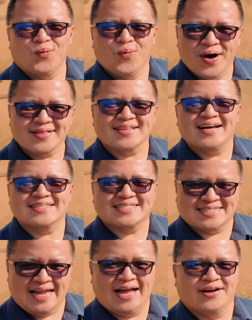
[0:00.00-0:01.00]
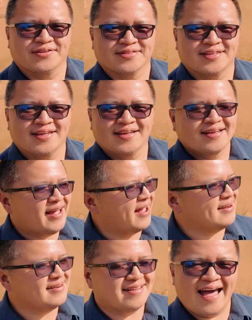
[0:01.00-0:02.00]
What a sound.
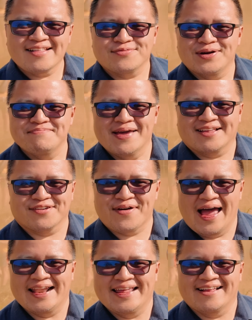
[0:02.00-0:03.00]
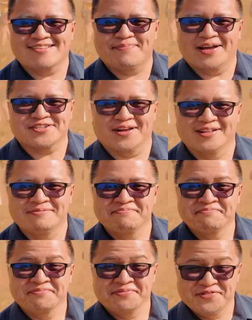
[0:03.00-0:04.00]
And that's what makes rallying special.
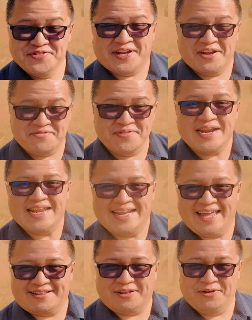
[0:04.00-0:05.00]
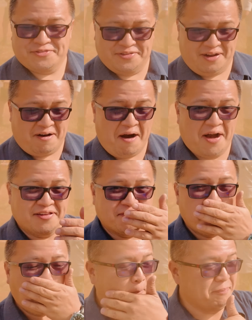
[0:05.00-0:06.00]
You can really get close to the
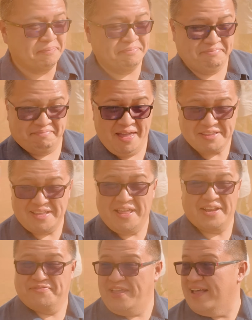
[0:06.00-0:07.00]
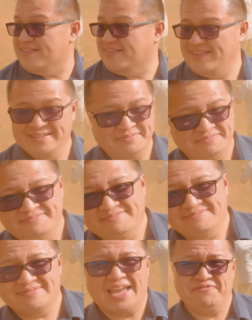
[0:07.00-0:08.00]
cars. That's a lot of dust.
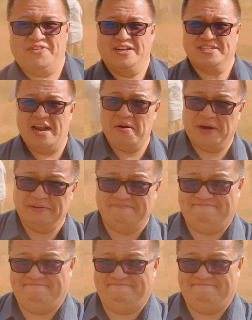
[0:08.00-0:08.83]
Time for a shower.